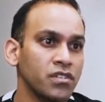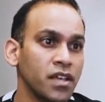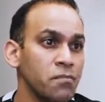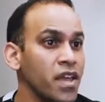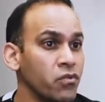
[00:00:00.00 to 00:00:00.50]

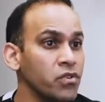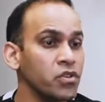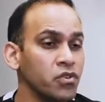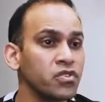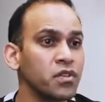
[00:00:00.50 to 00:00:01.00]
that may
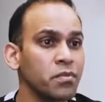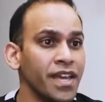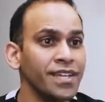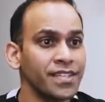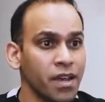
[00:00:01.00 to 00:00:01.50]
reduce the
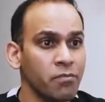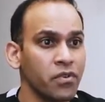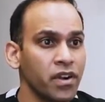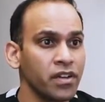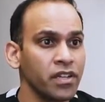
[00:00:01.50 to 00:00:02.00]
pain
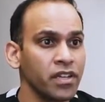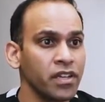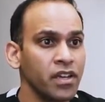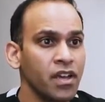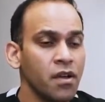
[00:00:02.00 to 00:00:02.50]
temporarily,
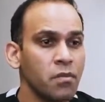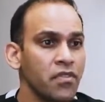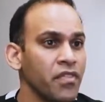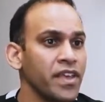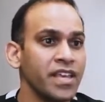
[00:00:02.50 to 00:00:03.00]
but
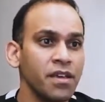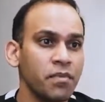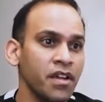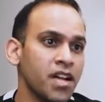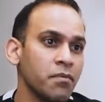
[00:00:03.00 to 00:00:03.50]
then they keep
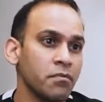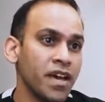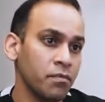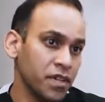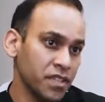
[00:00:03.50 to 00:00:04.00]
on coming
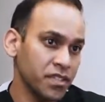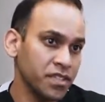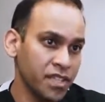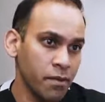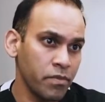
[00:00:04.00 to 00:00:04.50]
back because it's
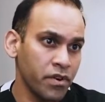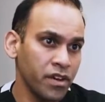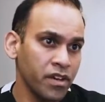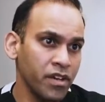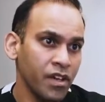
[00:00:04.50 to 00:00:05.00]

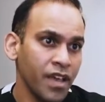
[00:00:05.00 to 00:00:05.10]
temporary,